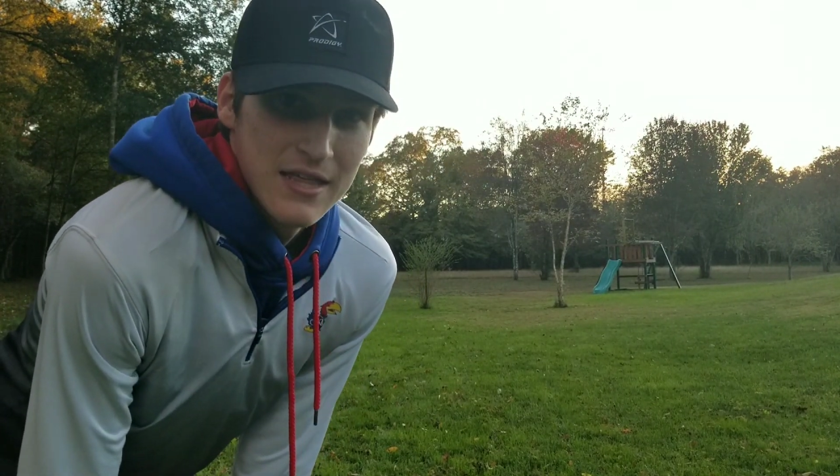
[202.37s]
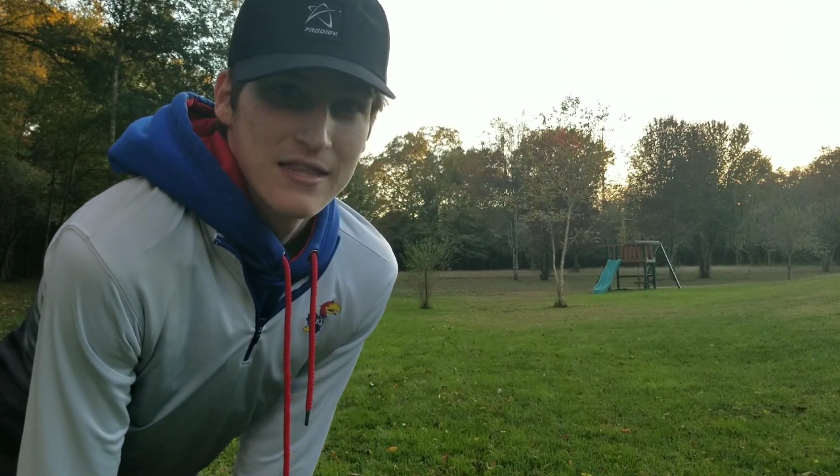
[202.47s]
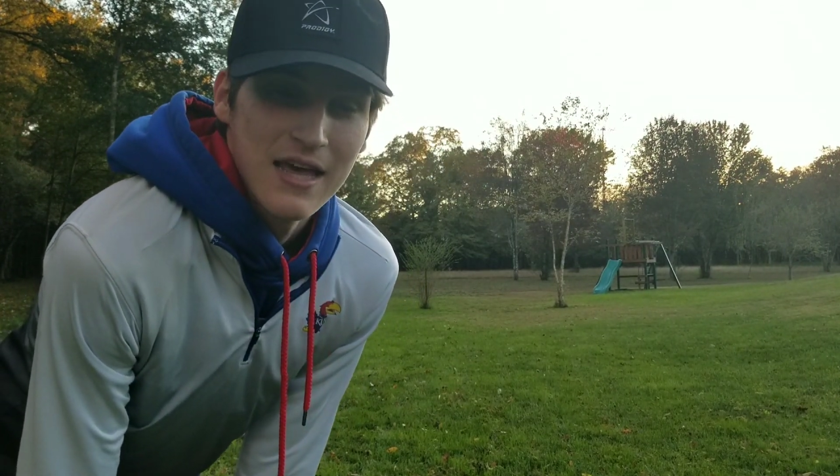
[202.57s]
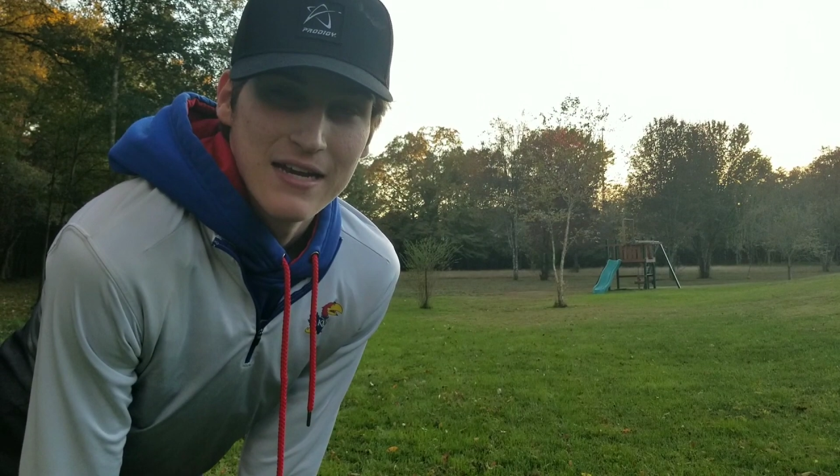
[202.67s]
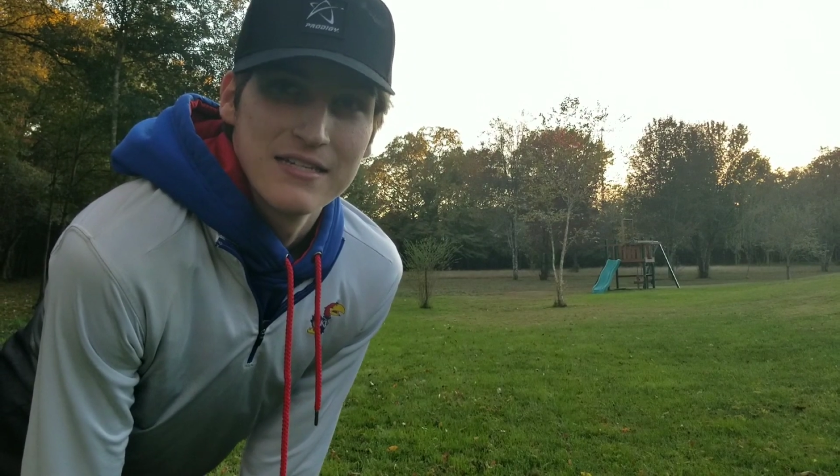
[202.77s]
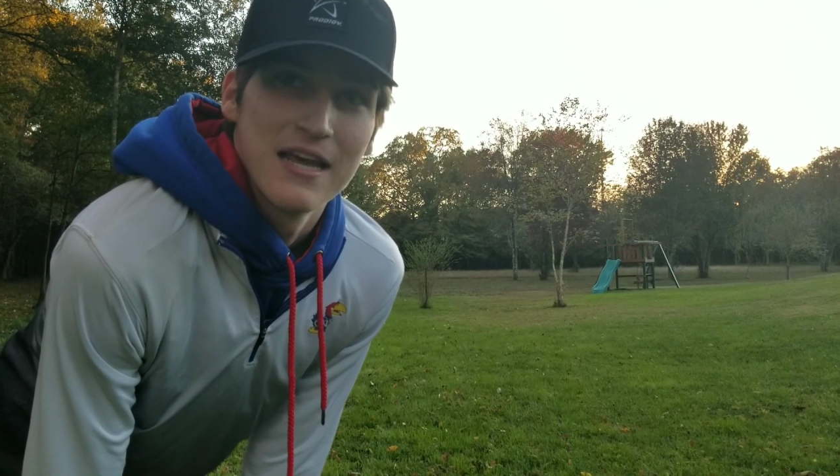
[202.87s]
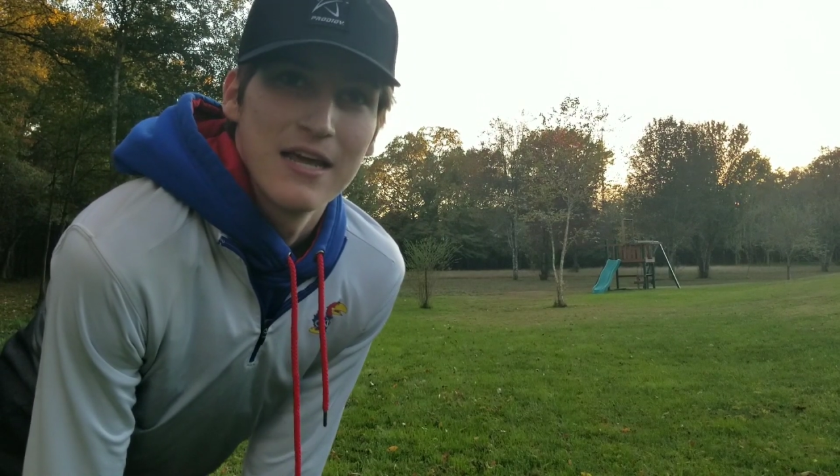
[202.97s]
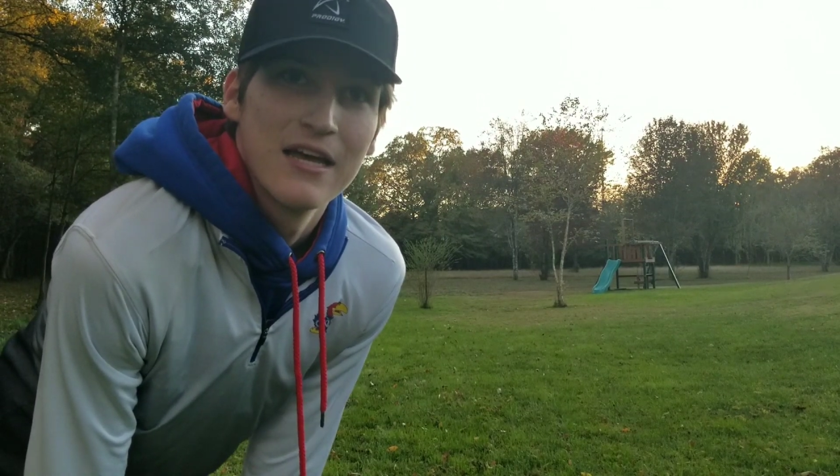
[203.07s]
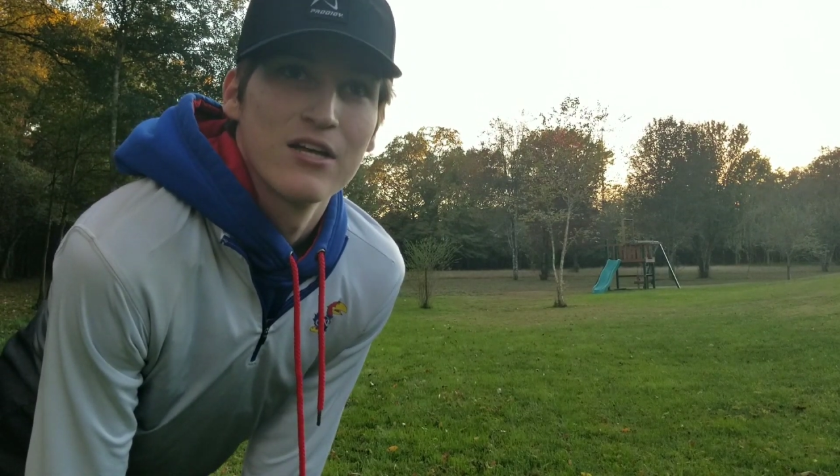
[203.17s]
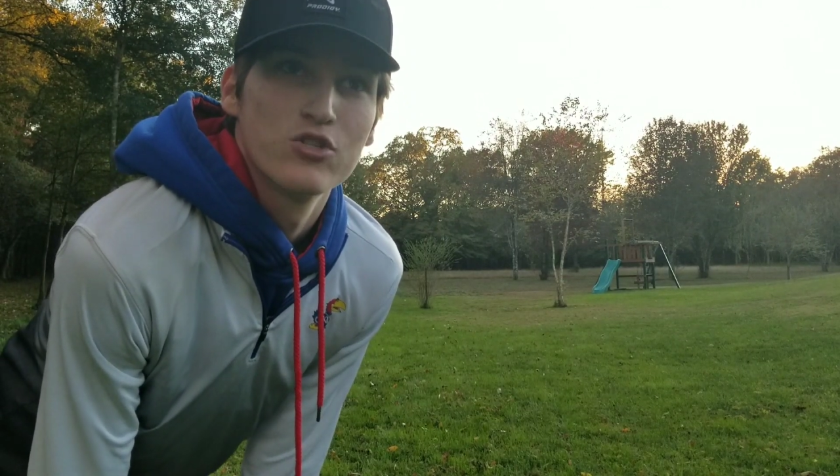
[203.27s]
that is
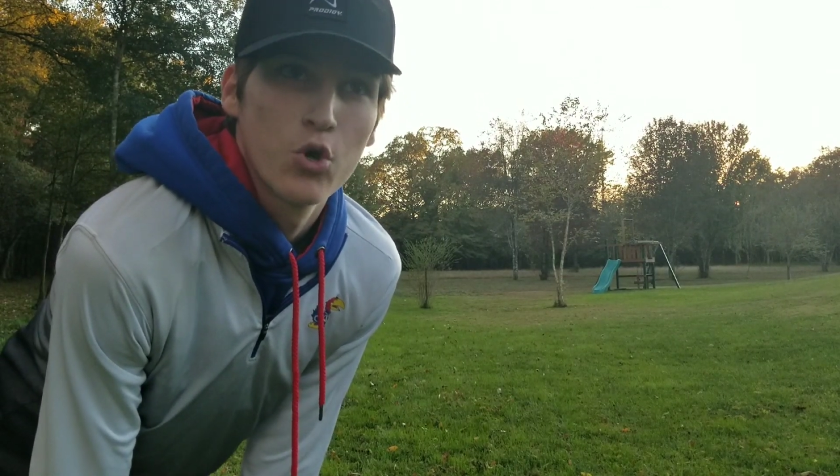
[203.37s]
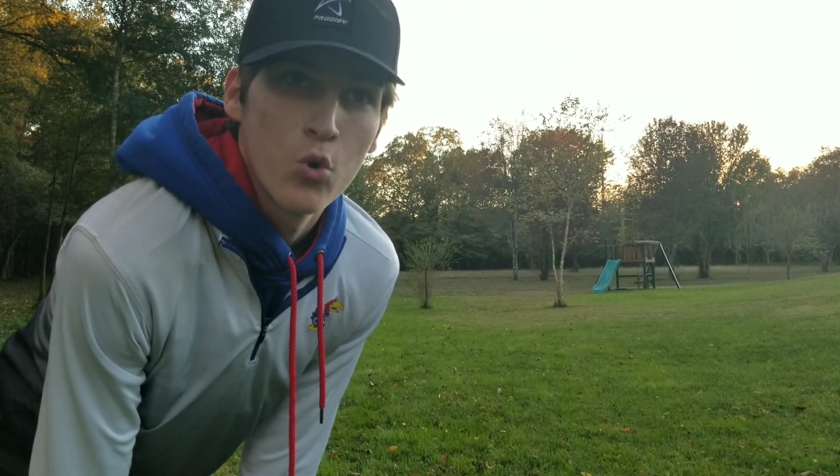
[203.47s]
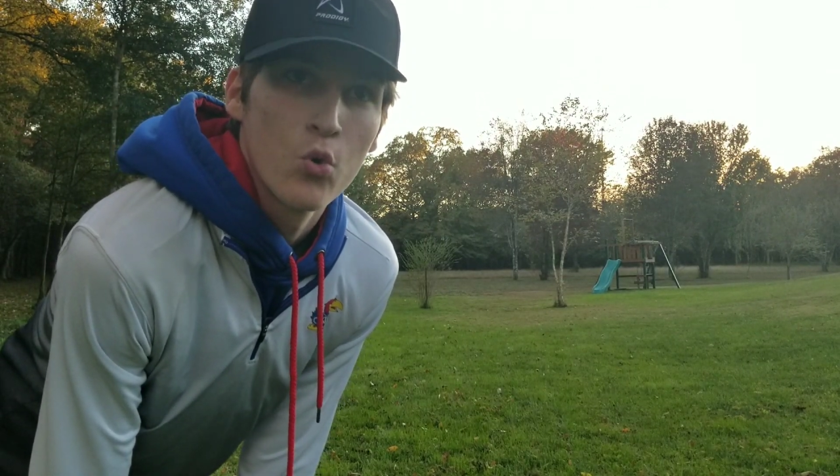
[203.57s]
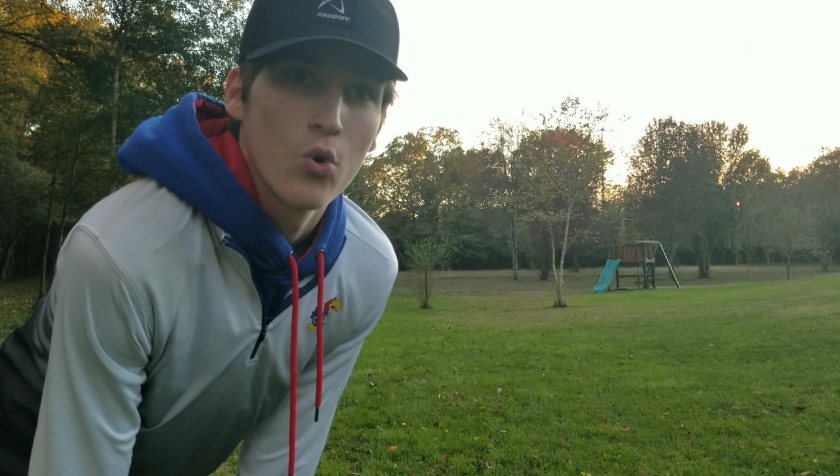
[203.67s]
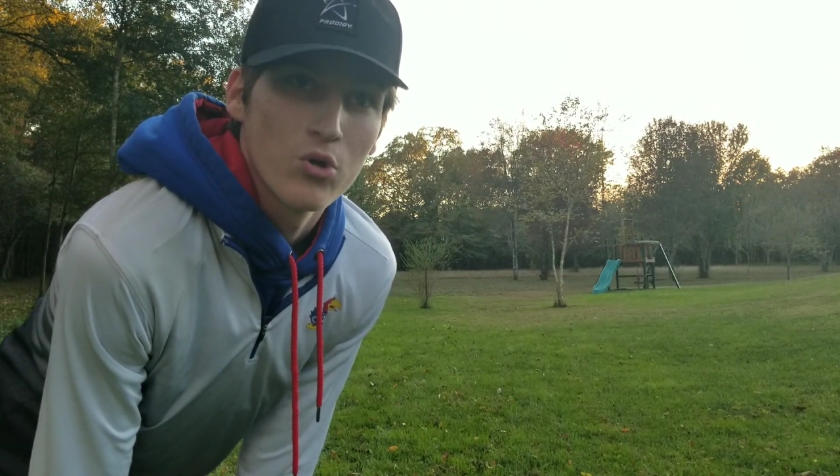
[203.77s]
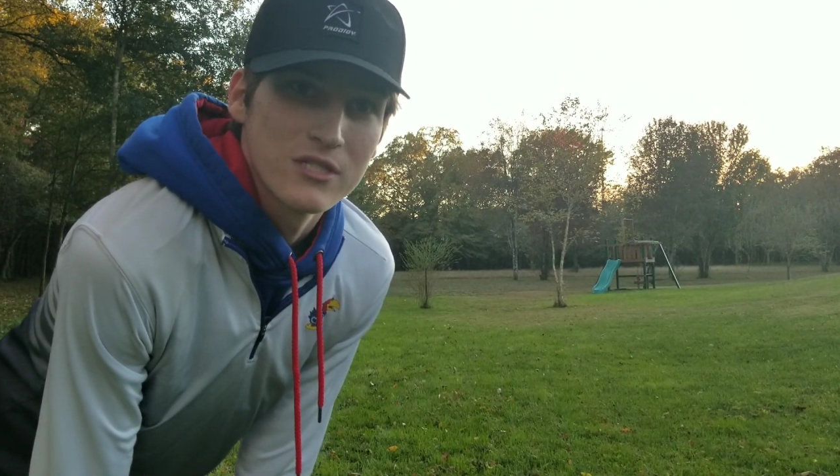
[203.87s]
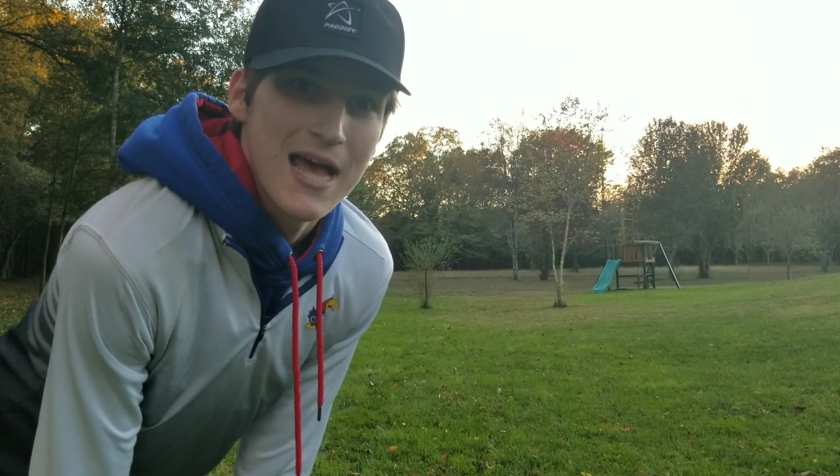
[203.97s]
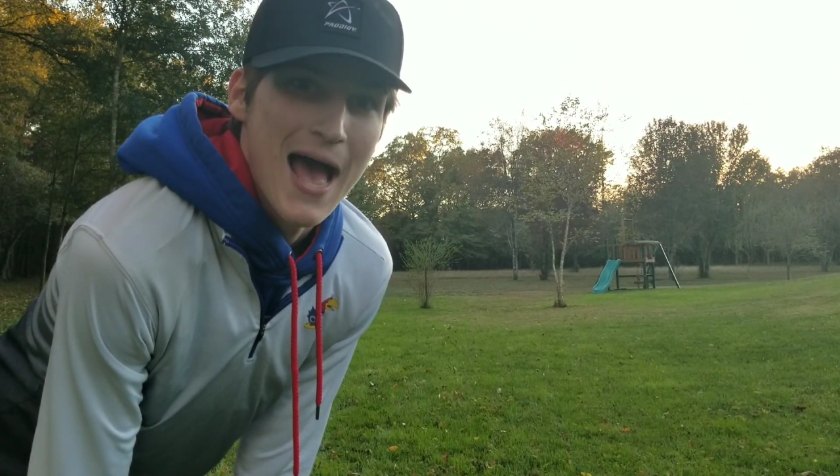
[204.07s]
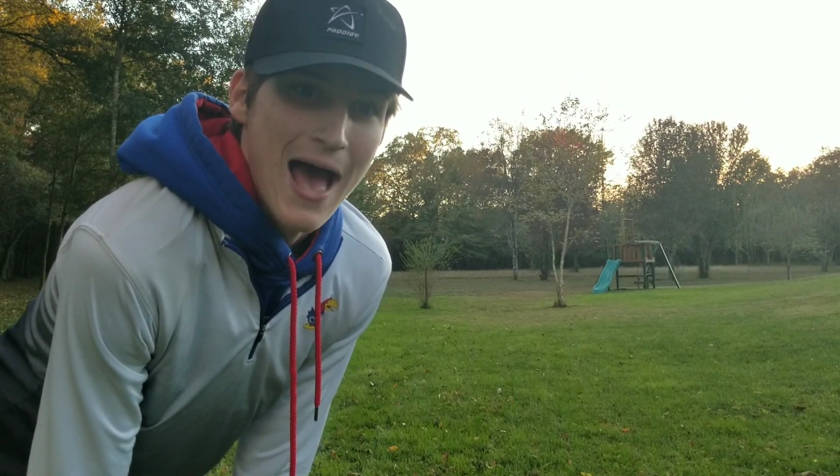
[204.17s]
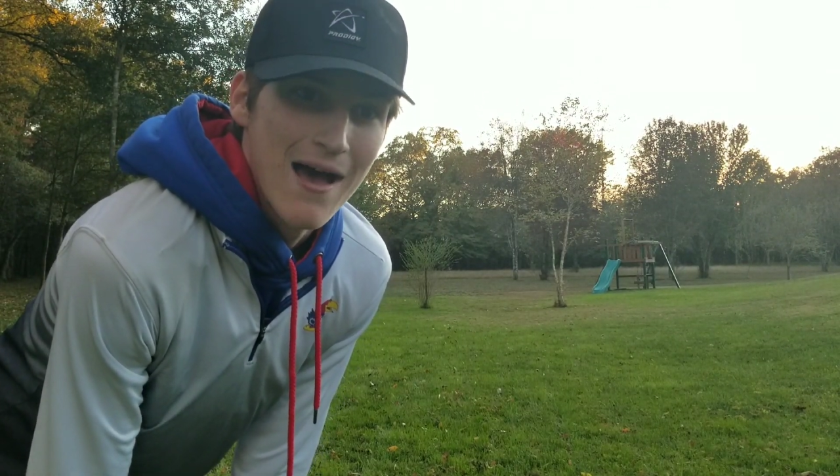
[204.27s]
a tool to
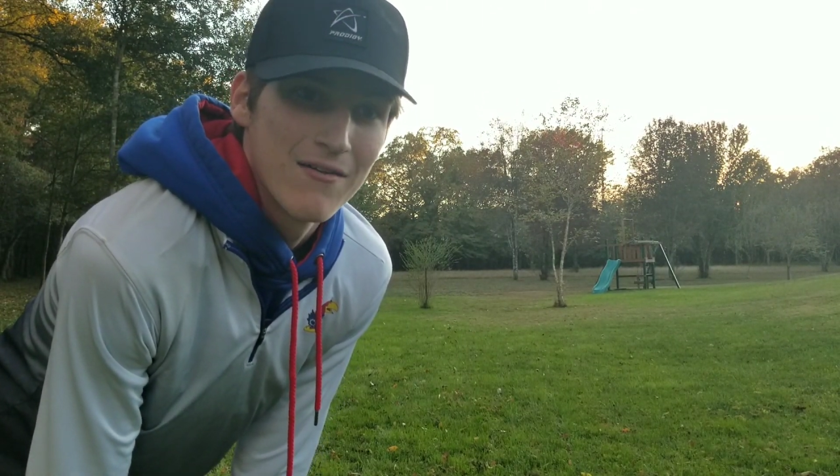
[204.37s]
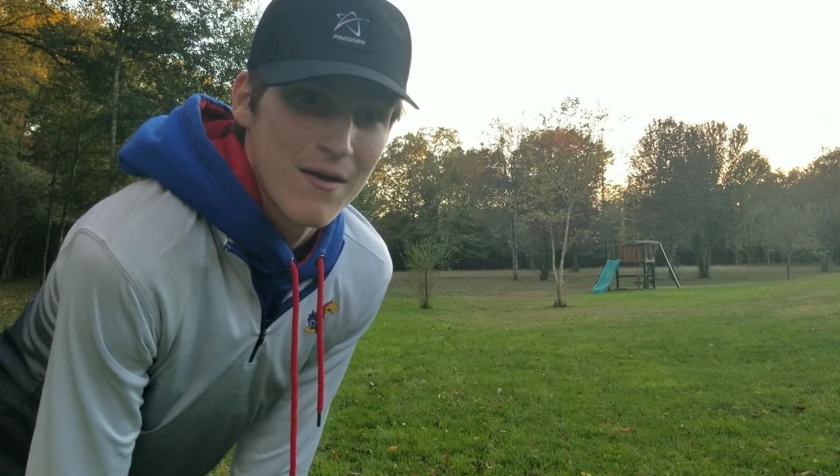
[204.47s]
have.